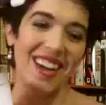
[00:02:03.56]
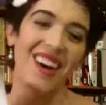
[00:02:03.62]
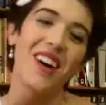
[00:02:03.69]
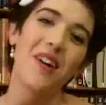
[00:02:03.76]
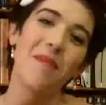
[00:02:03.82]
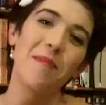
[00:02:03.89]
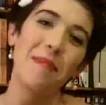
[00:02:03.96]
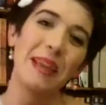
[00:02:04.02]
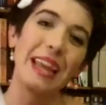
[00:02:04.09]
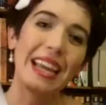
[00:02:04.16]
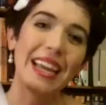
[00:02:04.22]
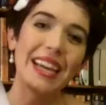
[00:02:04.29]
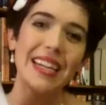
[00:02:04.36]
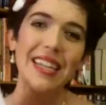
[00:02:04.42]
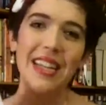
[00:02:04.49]
Oh
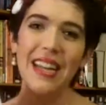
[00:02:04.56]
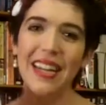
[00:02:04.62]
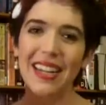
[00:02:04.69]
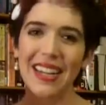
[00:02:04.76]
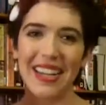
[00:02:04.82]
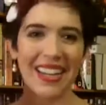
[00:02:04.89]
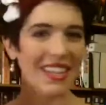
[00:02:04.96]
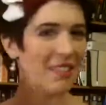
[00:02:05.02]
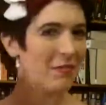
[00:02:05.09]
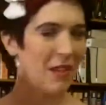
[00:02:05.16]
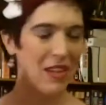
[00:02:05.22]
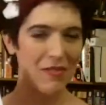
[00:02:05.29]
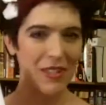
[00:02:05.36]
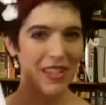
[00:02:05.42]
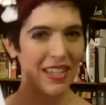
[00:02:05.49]
man,
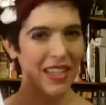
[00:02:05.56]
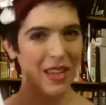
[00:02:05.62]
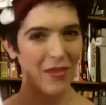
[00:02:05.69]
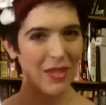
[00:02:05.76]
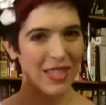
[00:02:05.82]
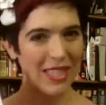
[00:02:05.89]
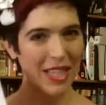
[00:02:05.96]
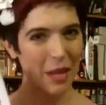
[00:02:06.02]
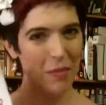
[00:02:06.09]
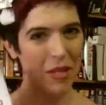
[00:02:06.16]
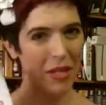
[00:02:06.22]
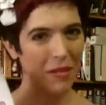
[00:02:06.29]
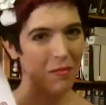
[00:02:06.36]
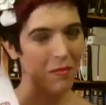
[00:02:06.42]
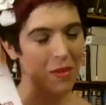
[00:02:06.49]
I fell in love with
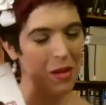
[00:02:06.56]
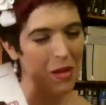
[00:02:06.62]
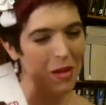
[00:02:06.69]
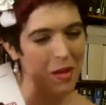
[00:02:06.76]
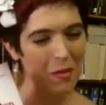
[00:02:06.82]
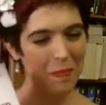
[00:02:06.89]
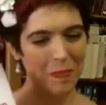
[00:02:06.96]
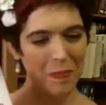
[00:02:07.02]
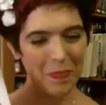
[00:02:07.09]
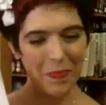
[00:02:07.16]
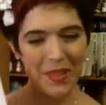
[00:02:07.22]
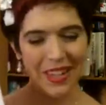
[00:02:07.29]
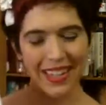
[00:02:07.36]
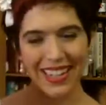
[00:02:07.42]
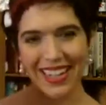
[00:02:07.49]
Simon.
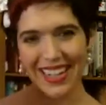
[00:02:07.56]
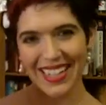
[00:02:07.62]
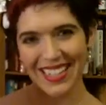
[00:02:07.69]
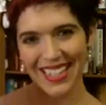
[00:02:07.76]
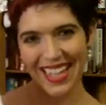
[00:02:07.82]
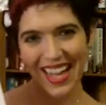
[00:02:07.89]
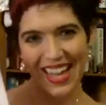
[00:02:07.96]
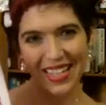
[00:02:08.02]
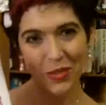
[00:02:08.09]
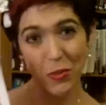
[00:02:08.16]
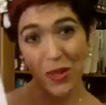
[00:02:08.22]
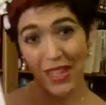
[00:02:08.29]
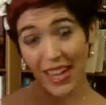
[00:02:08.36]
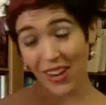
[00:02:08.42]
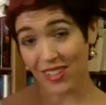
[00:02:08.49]
Yes, he has
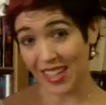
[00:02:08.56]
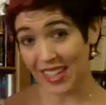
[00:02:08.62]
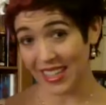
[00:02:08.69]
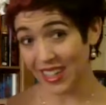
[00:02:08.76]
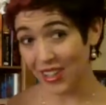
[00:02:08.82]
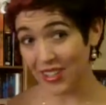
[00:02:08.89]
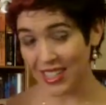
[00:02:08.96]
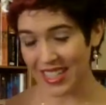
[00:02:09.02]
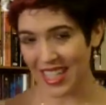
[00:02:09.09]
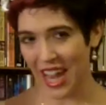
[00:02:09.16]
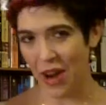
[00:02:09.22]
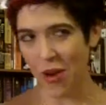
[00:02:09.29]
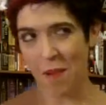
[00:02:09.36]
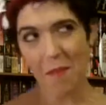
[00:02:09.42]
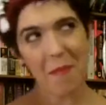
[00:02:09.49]
what Caroline calls his
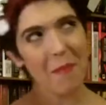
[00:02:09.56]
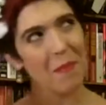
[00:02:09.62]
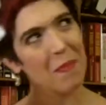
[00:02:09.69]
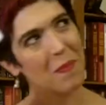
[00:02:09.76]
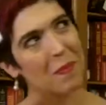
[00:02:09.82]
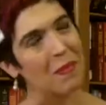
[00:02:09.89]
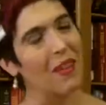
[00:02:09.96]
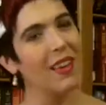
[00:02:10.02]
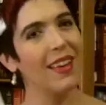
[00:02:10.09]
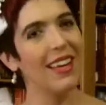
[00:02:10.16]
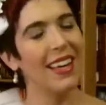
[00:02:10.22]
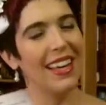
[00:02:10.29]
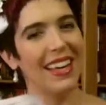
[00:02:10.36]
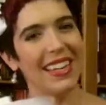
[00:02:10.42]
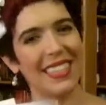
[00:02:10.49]
harem,
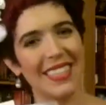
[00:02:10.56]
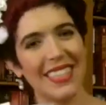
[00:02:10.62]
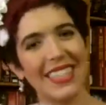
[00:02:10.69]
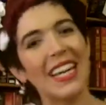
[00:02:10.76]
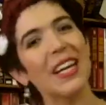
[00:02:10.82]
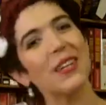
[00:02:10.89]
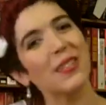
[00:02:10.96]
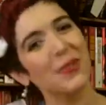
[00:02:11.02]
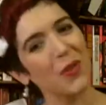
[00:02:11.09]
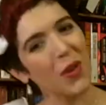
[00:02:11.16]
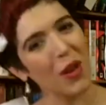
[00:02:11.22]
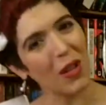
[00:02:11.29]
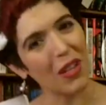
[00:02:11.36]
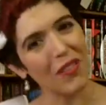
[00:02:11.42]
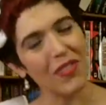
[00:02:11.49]
and he cares
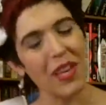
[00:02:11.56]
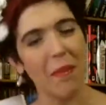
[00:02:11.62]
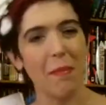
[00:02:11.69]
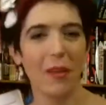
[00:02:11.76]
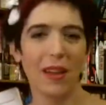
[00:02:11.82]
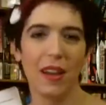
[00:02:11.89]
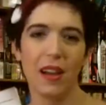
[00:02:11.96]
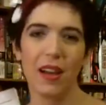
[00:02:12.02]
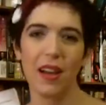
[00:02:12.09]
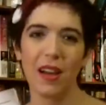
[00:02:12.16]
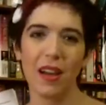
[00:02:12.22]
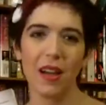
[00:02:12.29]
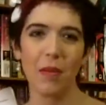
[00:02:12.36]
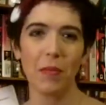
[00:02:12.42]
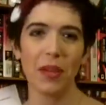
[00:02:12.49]
for all of them,
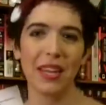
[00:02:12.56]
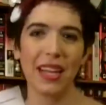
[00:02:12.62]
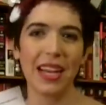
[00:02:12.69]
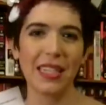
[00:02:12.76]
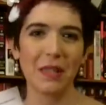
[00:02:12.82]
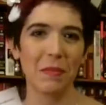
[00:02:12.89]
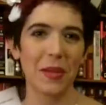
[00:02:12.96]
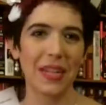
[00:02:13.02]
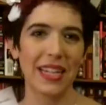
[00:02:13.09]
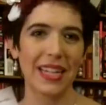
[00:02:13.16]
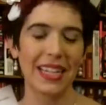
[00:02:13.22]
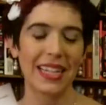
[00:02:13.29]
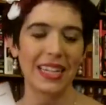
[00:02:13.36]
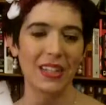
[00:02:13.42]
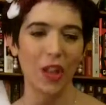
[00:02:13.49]
but he hasn't made
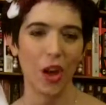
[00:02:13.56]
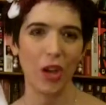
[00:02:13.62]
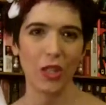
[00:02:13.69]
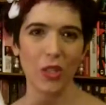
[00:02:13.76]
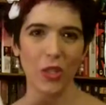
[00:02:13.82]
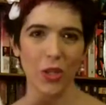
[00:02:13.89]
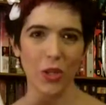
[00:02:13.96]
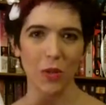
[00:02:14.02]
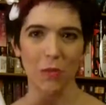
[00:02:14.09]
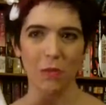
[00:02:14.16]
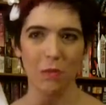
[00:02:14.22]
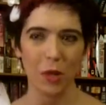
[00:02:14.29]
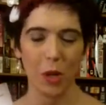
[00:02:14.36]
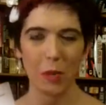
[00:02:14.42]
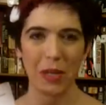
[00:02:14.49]
any
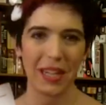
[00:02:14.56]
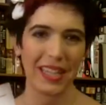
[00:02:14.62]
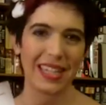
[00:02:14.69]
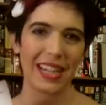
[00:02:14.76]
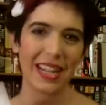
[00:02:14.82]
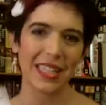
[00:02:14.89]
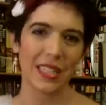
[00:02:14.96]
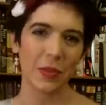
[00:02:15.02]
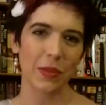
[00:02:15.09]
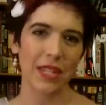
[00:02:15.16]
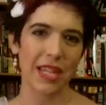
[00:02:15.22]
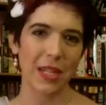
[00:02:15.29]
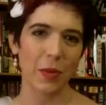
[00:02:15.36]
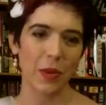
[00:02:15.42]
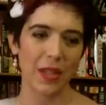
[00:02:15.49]
long-term permanent connection with
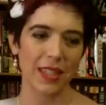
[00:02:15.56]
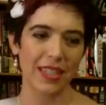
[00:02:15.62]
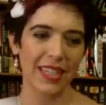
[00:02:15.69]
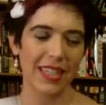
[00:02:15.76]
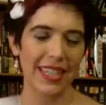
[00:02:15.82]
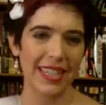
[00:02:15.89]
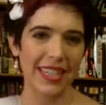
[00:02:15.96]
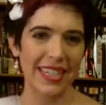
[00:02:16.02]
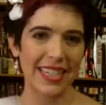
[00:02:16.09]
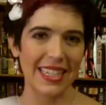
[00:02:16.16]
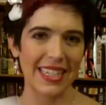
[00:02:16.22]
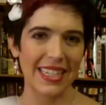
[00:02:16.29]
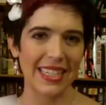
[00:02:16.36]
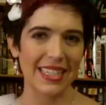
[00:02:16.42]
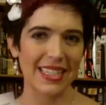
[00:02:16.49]
anyone.
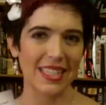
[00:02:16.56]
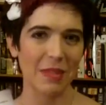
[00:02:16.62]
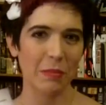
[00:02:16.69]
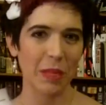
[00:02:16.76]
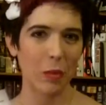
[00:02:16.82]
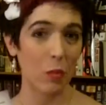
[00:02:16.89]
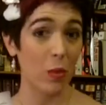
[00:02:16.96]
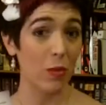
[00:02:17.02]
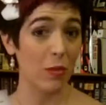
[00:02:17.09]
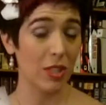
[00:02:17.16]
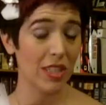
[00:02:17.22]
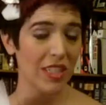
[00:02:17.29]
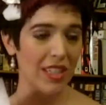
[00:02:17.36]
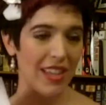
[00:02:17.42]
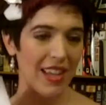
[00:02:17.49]
He's been
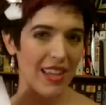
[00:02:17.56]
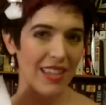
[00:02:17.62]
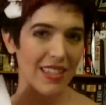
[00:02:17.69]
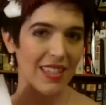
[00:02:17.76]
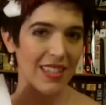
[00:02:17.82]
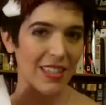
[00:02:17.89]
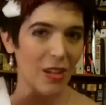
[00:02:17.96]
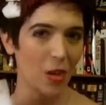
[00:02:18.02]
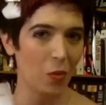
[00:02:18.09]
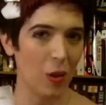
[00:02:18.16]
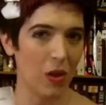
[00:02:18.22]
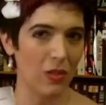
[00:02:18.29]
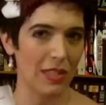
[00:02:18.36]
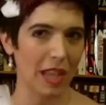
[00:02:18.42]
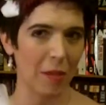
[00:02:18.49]
wounded and he's got
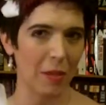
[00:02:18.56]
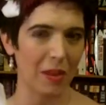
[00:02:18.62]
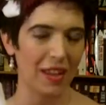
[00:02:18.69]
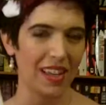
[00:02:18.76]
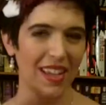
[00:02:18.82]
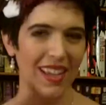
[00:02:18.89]
walls up,